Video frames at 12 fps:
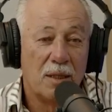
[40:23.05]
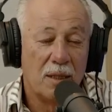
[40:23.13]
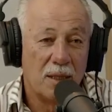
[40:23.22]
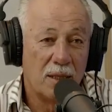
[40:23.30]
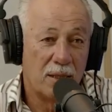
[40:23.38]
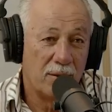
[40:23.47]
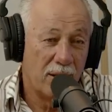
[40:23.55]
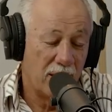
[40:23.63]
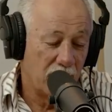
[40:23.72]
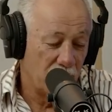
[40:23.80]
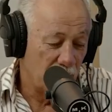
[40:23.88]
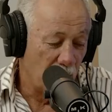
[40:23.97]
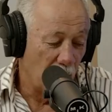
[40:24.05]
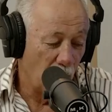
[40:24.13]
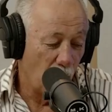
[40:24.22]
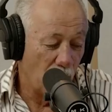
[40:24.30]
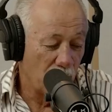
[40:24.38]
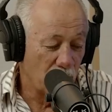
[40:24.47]
then
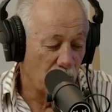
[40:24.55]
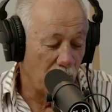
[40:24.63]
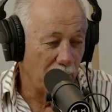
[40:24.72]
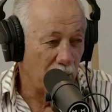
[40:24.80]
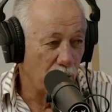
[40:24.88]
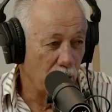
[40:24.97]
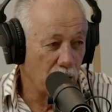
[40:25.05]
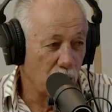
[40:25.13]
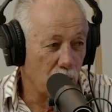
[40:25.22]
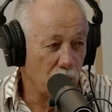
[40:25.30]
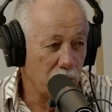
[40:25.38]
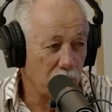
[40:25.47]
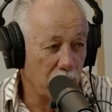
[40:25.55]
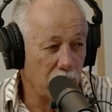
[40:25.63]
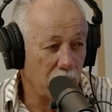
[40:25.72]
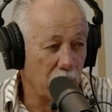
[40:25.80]
Linus Jimmy Driscoll was in it,